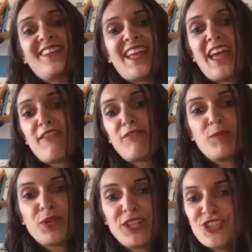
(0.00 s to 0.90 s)

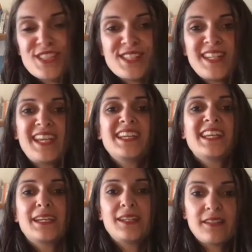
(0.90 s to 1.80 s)
everybody just take
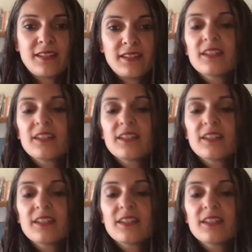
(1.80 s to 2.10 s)
it.